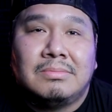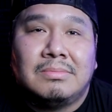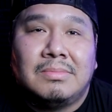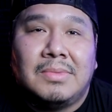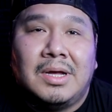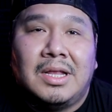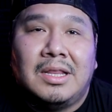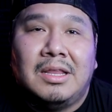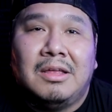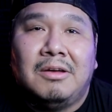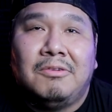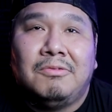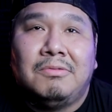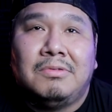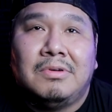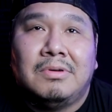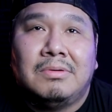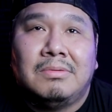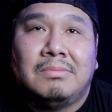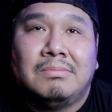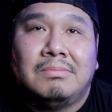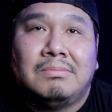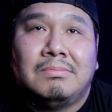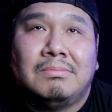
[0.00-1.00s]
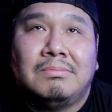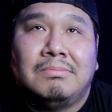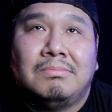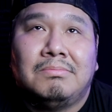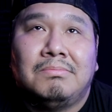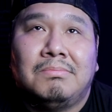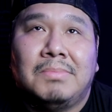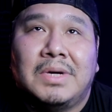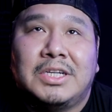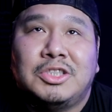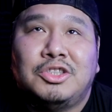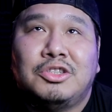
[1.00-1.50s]
I love you,
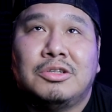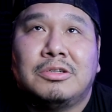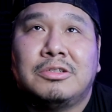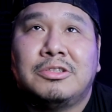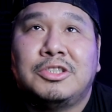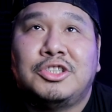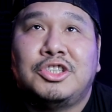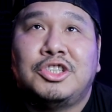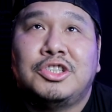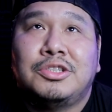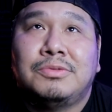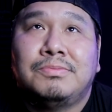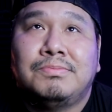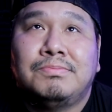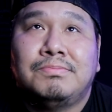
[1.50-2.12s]
my George.